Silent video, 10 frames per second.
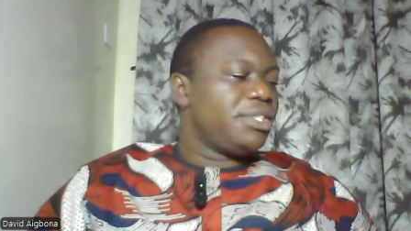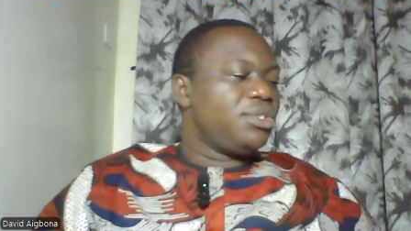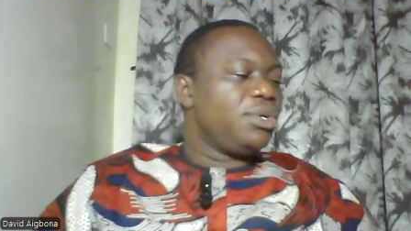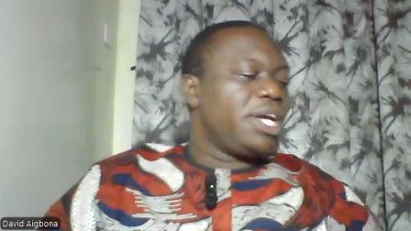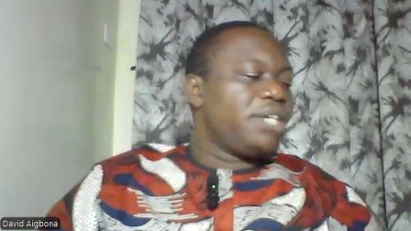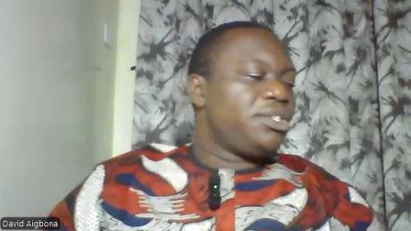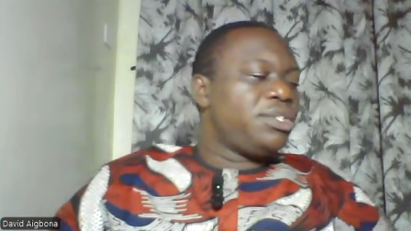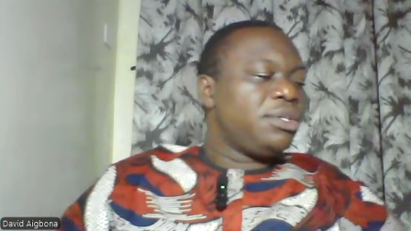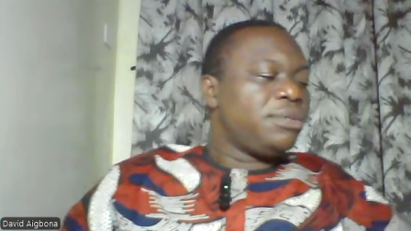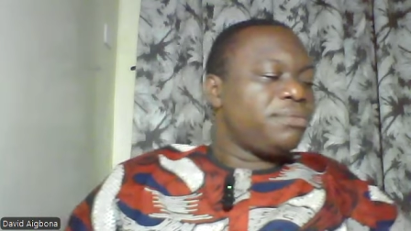So get
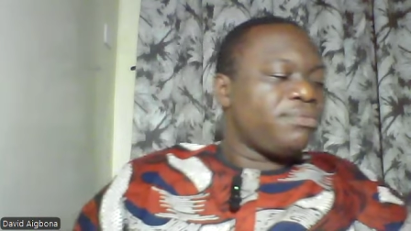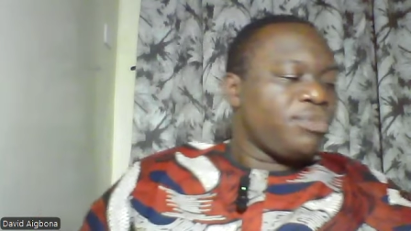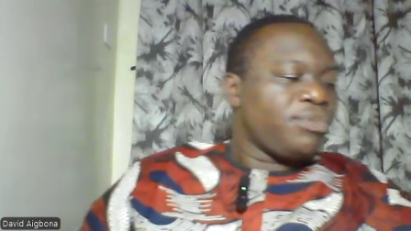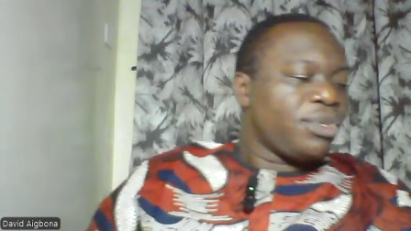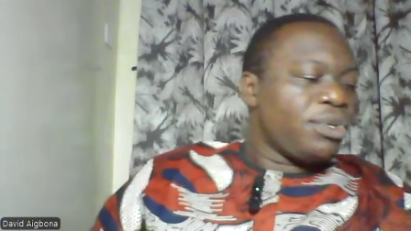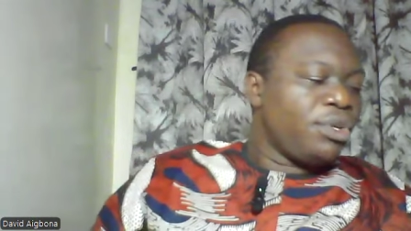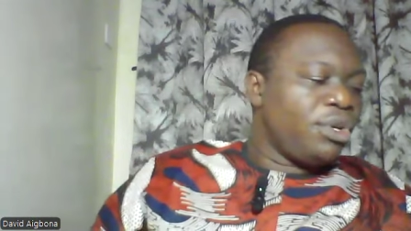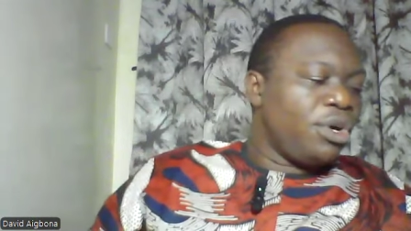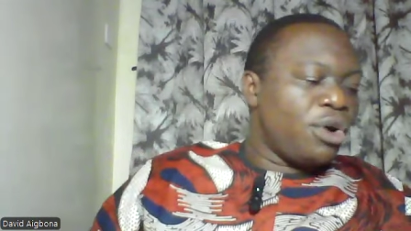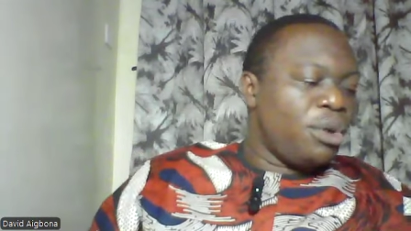
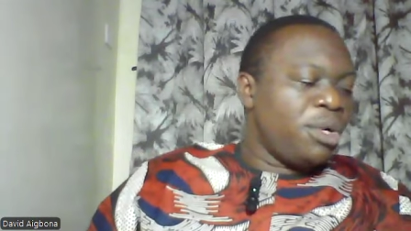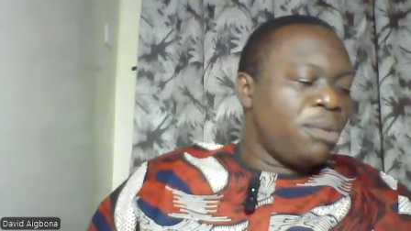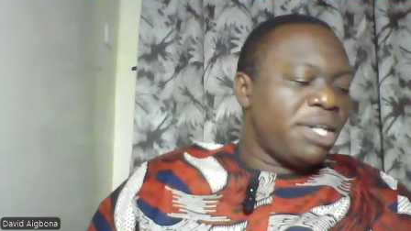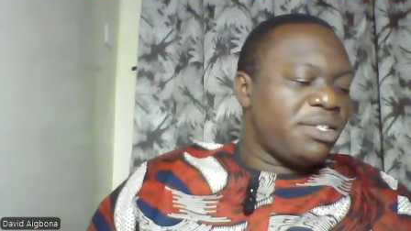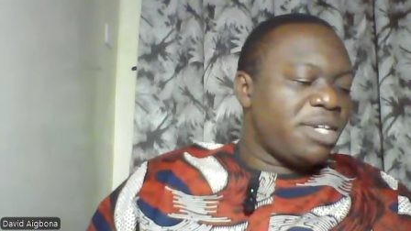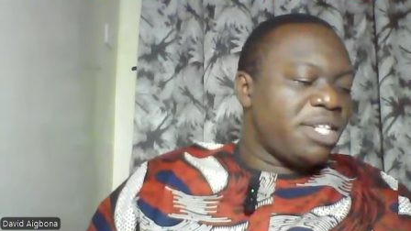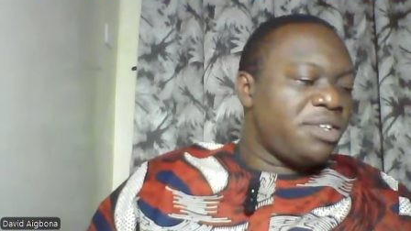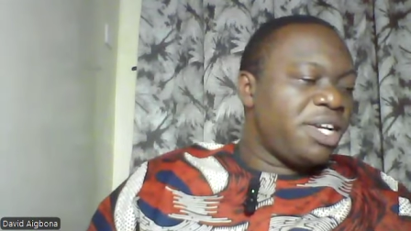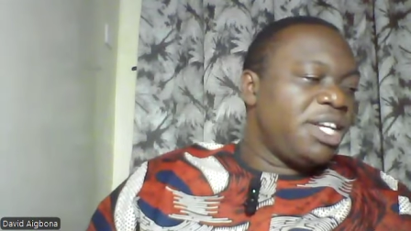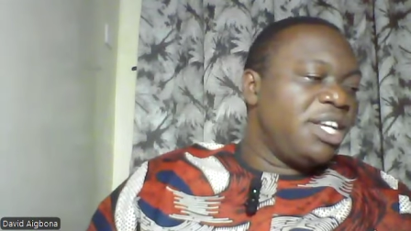your communal
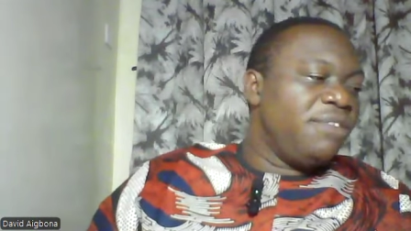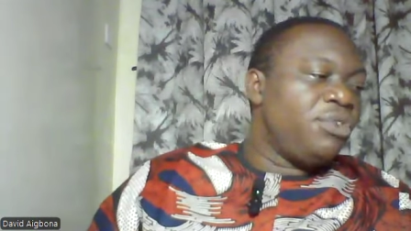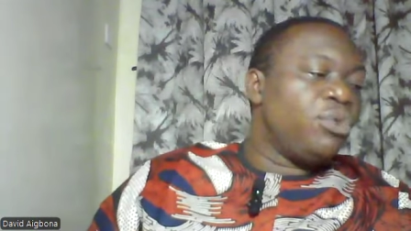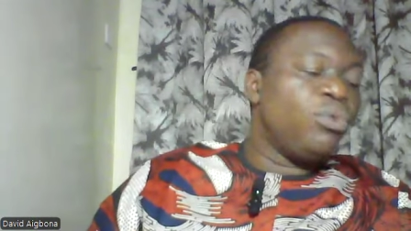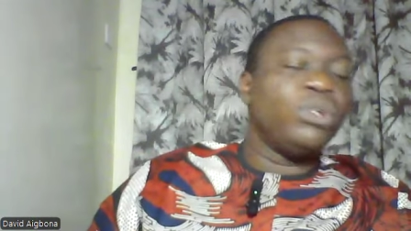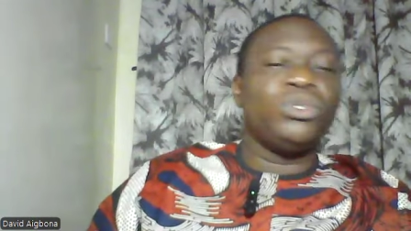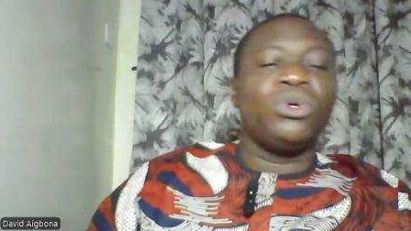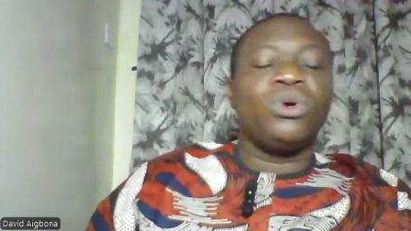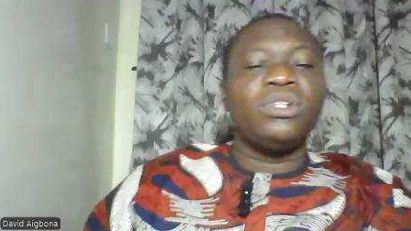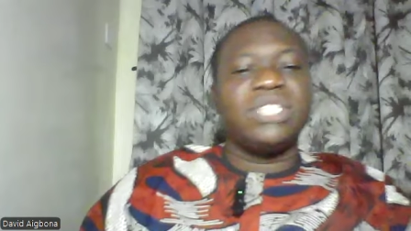materials ready if you want
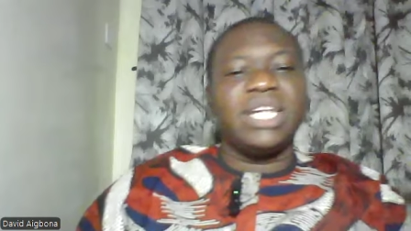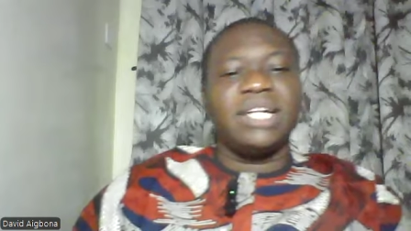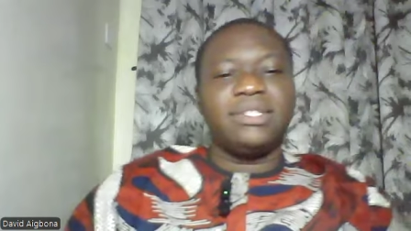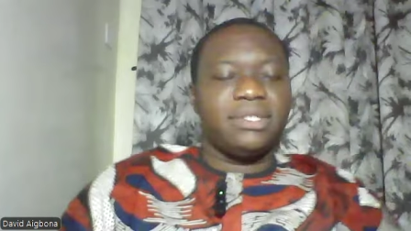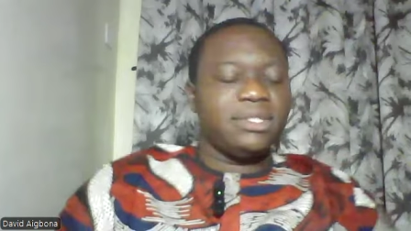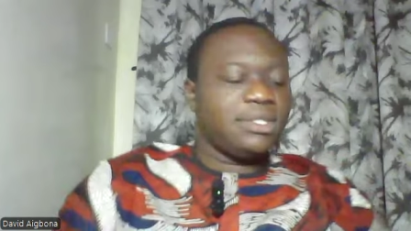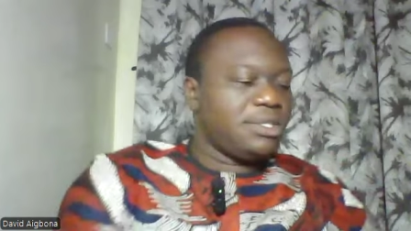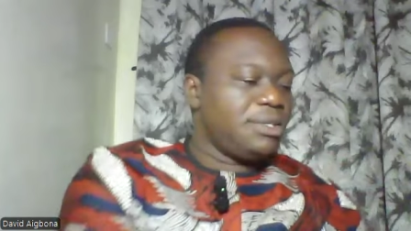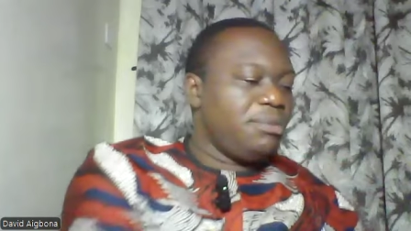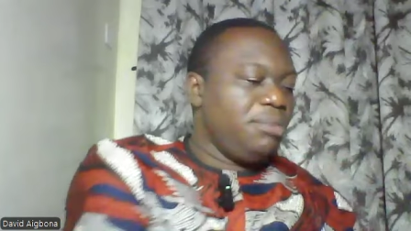to contact
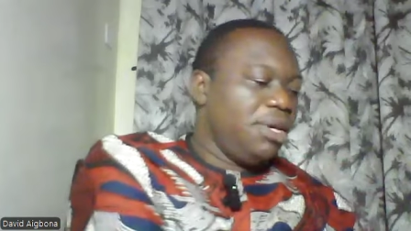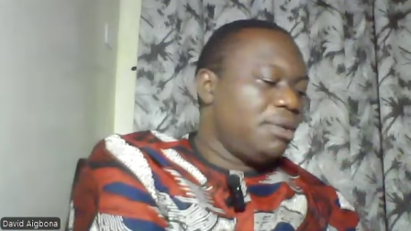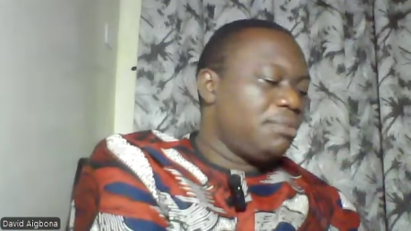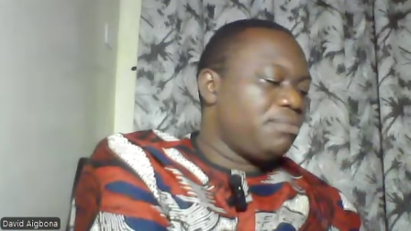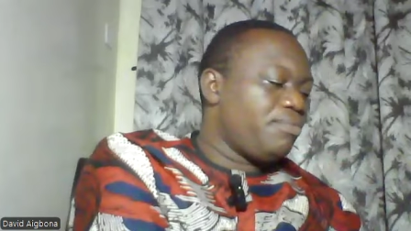me